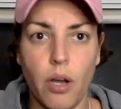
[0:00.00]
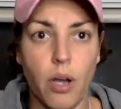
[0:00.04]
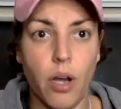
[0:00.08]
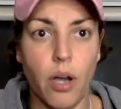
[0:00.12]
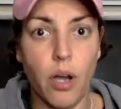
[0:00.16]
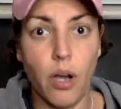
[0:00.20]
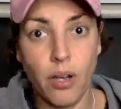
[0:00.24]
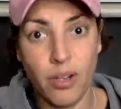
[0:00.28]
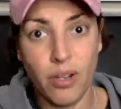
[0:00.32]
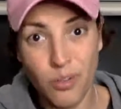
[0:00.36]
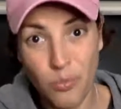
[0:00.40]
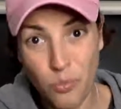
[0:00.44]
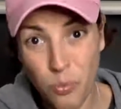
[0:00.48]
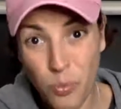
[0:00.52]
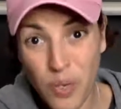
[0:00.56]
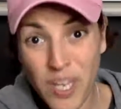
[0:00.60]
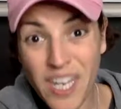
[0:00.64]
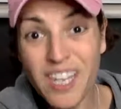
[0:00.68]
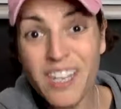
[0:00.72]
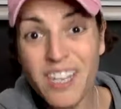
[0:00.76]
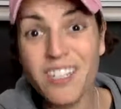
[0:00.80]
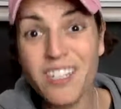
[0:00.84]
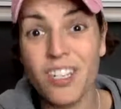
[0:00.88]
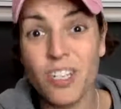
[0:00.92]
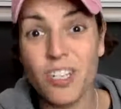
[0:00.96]
a
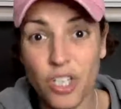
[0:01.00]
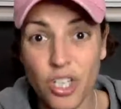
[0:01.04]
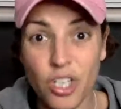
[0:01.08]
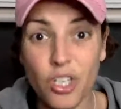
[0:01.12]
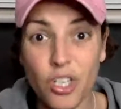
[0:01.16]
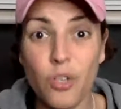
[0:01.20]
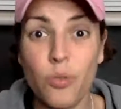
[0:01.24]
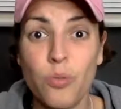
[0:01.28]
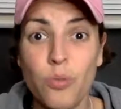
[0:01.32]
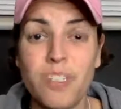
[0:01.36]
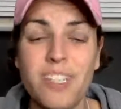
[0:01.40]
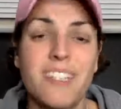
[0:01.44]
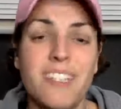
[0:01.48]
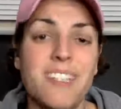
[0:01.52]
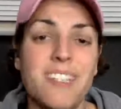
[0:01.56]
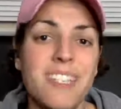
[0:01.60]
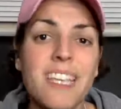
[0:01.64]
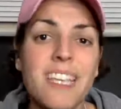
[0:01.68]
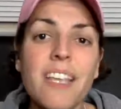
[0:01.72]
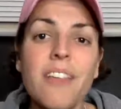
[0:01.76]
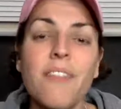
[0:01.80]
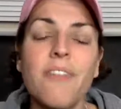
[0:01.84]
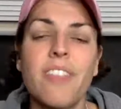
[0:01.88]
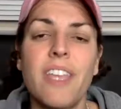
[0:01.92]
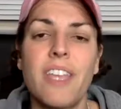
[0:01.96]
week to 2 to
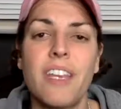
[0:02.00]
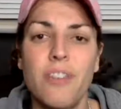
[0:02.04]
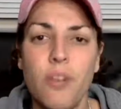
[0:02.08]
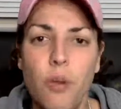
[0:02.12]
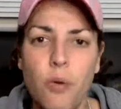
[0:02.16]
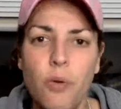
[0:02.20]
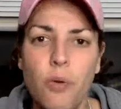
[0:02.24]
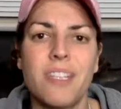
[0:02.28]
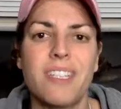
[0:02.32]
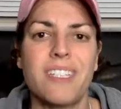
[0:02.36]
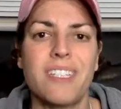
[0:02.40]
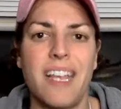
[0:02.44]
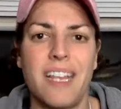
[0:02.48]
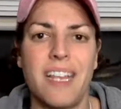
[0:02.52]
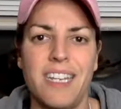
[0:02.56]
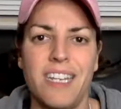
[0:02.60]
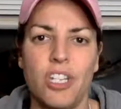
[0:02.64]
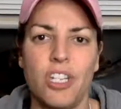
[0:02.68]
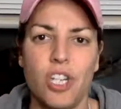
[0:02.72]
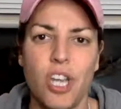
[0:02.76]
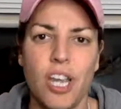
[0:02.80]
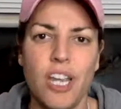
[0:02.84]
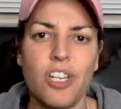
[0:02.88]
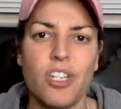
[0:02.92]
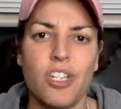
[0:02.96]
see if they notice any
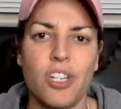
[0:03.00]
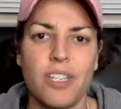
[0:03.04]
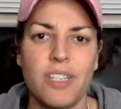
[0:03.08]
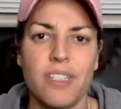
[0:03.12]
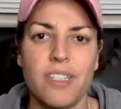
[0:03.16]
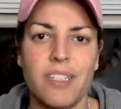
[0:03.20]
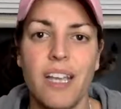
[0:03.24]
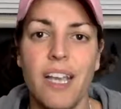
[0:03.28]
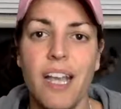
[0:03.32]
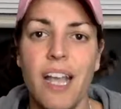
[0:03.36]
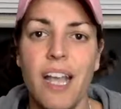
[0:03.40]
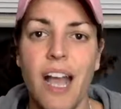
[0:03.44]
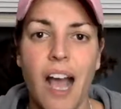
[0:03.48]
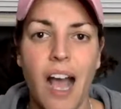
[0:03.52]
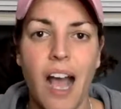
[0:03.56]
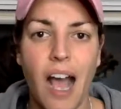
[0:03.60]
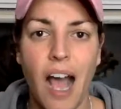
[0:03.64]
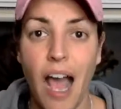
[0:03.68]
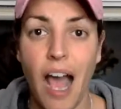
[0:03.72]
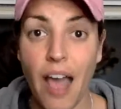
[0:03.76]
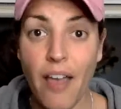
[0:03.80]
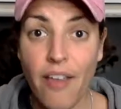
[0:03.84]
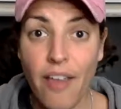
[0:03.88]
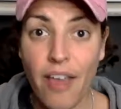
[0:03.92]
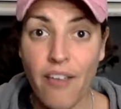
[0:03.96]
changes.
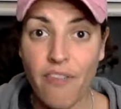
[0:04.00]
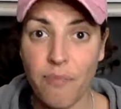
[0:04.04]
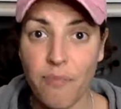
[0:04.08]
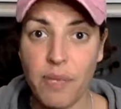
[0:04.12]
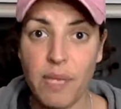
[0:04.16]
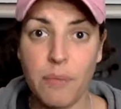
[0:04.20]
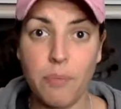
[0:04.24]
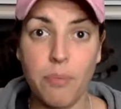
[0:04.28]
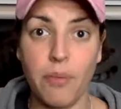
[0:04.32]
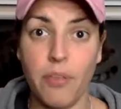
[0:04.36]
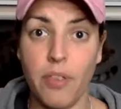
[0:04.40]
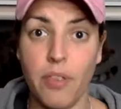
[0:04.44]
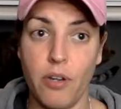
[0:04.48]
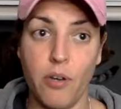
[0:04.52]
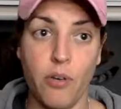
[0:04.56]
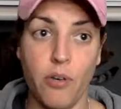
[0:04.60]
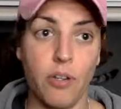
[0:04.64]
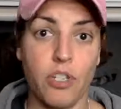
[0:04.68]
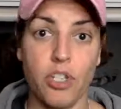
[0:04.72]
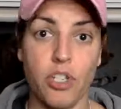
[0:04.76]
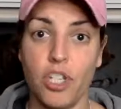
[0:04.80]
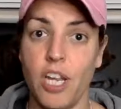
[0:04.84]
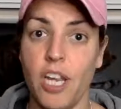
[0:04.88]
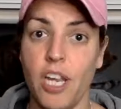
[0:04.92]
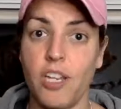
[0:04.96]
I have people that
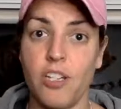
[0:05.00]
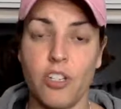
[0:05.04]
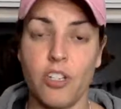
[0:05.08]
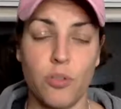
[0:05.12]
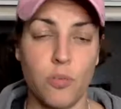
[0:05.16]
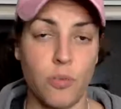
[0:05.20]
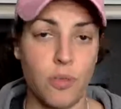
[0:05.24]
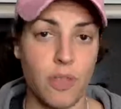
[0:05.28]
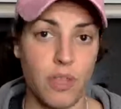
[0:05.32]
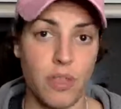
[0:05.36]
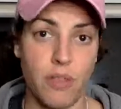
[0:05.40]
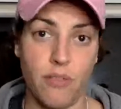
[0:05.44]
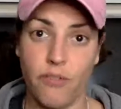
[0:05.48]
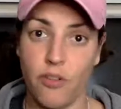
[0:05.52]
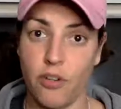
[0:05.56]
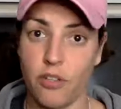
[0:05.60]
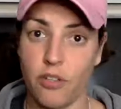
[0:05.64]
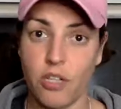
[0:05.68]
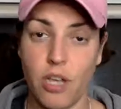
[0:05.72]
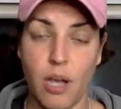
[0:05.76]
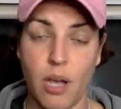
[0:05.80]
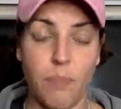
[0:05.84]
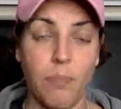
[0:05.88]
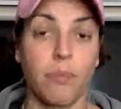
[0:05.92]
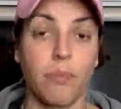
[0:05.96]
notice changes within the
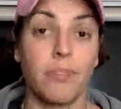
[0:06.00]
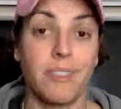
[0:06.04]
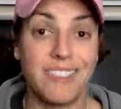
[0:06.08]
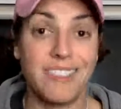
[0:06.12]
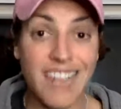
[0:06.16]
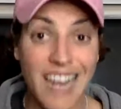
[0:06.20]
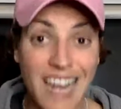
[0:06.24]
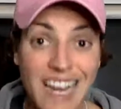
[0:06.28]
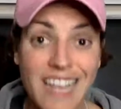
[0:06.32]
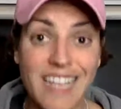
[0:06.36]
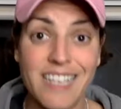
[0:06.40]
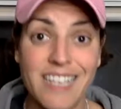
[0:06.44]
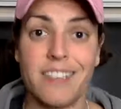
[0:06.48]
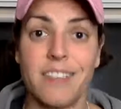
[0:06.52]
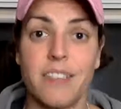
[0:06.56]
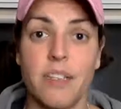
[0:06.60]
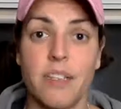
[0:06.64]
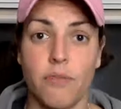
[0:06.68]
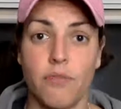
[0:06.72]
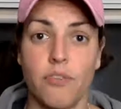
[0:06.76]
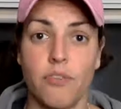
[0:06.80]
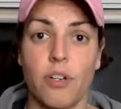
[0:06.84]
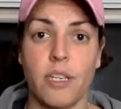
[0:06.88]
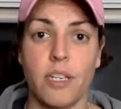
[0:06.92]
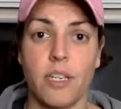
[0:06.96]
first couple days
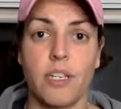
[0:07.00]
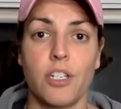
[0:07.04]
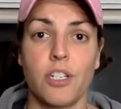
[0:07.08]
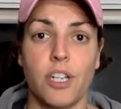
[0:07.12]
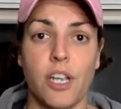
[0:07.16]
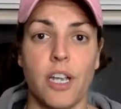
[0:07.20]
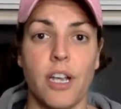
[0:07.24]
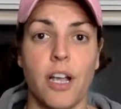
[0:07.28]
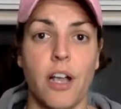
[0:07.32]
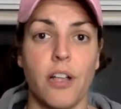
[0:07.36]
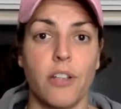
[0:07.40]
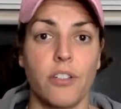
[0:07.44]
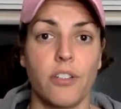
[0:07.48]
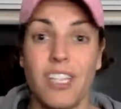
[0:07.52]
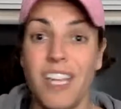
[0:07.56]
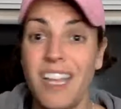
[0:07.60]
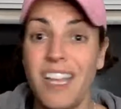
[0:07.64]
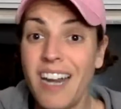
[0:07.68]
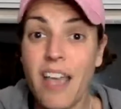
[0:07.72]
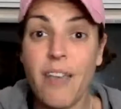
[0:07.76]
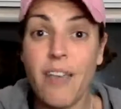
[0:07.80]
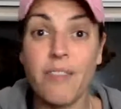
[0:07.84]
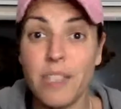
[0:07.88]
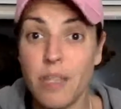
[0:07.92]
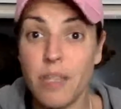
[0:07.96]
of drinking Shakeology, and I
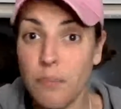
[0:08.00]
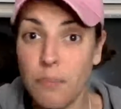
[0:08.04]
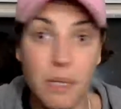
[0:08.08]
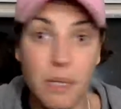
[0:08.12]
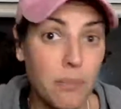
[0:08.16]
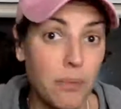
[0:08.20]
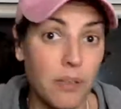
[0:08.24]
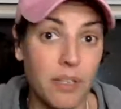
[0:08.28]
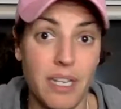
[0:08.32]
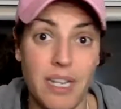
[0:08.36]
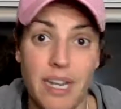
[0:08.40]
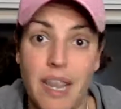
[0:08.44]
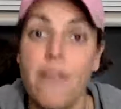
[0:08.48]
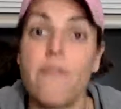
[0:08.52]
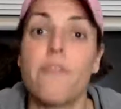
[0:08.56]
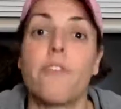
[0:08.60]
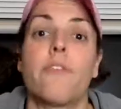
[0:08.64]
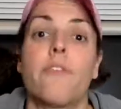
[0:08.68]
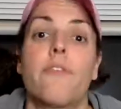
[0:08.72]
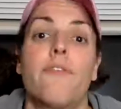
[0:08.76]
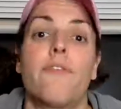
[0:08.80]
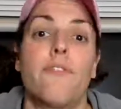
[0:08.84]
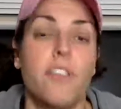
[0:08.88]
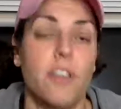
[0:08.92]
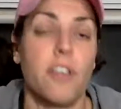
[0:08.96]
have some people that
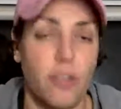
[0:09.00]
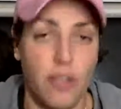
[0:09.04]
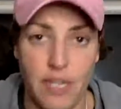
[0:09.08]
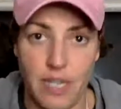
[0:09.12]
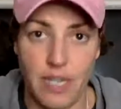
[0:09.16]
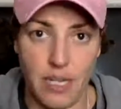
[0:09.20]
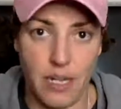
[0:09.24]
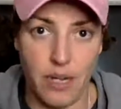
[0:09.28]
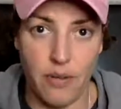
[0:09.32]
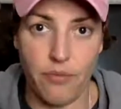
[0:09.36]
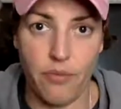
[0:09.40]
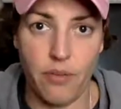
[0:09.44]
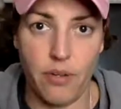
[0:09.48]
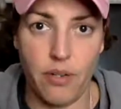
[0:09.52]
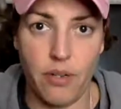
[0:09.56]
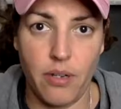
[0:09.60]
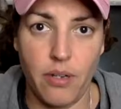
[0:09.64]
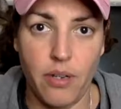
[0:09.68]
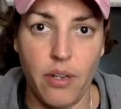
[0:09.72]
never feel any different.